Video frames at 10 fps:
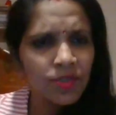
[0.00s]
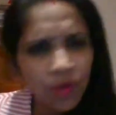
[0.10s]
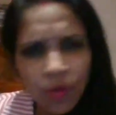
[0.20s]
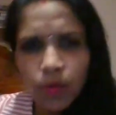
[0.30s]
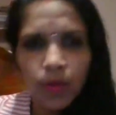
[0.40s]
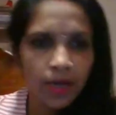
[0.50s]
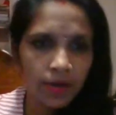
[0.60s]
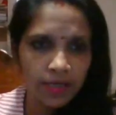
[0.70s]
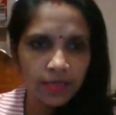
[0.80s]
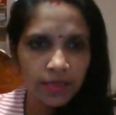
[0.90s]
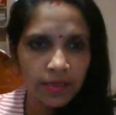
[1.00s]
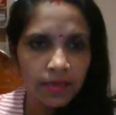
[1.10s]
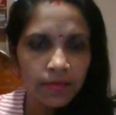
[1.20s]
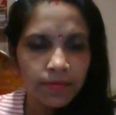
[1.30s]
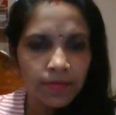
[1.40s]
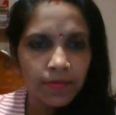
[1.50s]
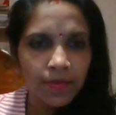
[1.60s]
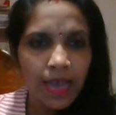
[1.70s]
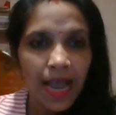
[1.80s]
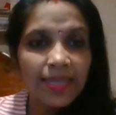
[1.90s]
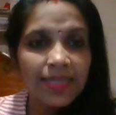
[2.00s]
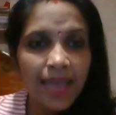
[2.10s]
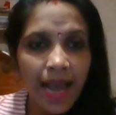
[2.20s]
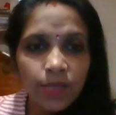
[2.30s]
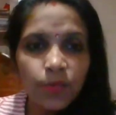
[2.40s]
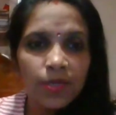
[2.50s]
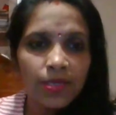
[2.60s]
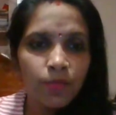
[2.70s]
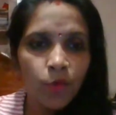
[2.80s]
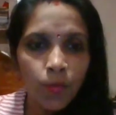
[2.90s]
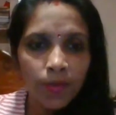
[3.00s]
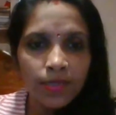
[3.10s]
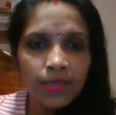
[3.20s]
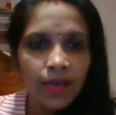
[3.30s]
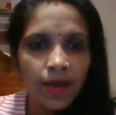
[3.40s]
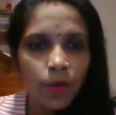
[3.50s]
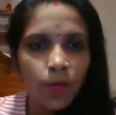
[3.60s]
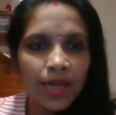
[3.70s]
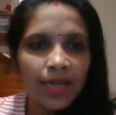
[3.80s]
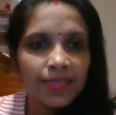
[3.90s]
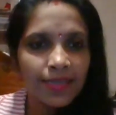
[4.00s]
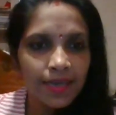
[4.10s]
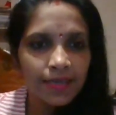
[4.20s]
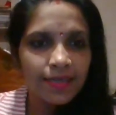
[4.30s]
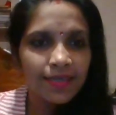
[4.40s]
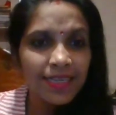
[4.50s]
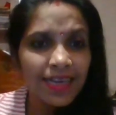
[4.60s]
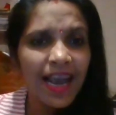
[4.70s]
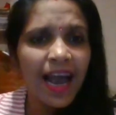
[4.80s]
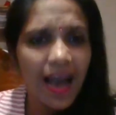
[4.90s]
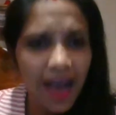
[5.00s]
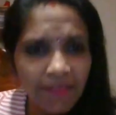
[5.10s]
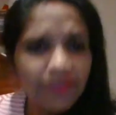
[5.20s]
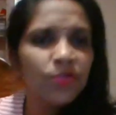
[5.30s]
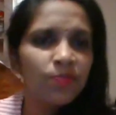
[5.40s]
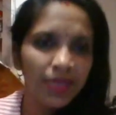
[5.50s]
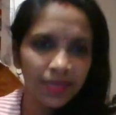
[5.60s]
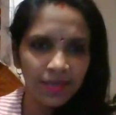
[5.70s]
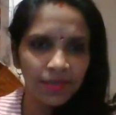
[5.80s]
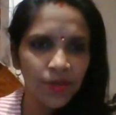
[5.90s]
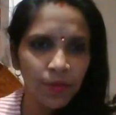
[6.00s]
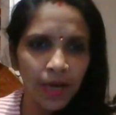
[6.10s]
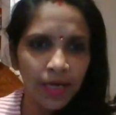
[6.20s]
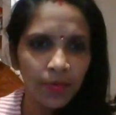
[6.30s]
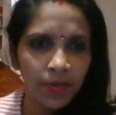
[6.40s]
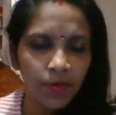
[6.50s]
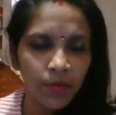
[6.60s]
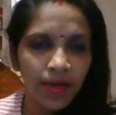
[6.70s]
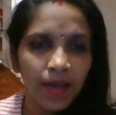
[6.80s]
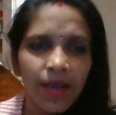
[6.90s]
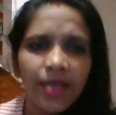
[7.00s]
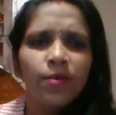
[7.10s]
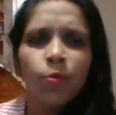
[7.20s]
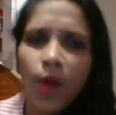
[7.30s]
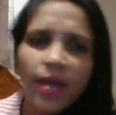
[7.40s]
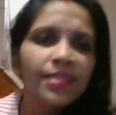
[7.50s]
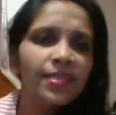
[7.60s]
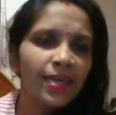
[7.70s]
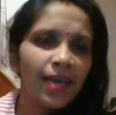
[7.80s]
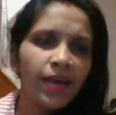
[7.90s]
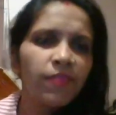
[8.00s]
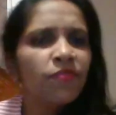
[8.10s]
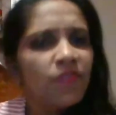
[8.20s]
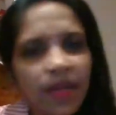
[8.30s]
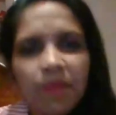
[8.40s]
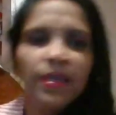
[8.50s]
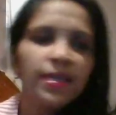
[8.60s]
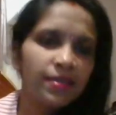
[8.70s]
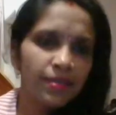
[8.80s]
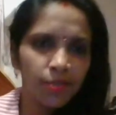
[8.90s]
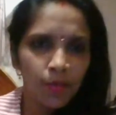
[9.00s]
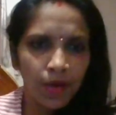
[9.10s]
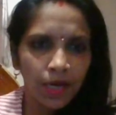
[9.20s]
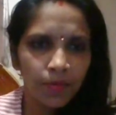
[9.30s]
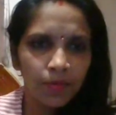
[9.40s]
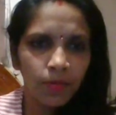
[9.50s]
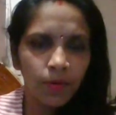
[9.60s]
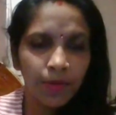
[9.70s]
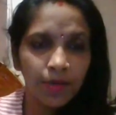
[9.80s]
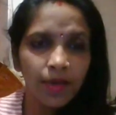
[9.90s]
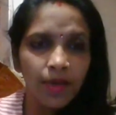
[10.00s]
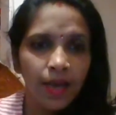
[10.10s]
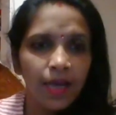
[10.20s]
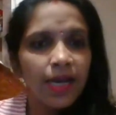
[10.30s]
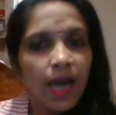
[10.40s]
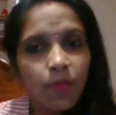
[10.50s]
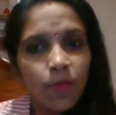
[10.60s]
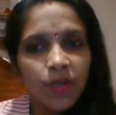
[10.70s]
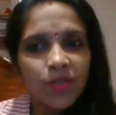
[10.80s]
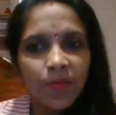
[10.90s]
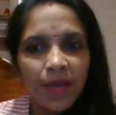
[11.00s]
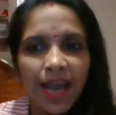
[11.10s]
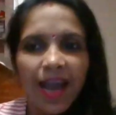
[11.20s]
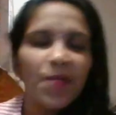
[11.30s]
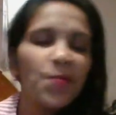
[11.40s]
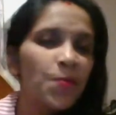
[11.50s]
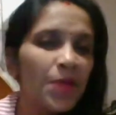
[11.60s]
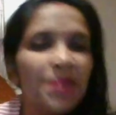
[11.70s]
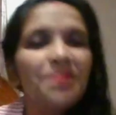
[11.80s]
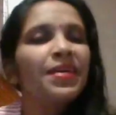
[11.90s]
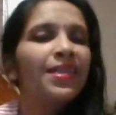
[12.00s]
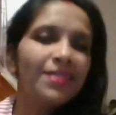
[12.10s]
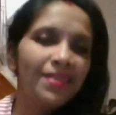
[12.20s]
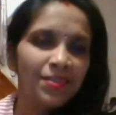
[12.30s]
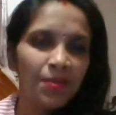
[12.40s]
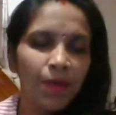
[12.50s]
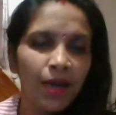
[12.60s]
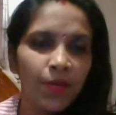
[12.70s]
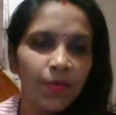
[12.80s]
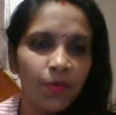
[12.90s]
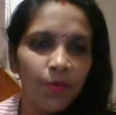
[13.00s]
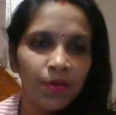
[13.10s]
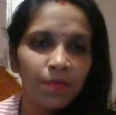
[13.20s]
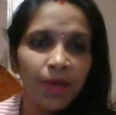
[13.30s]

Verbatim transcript: So well written. And that was a moment when I decided that I have to meet this remarkable woman. One day I will meet this remarkable woman. Come what may, I will meet this remarkable woman.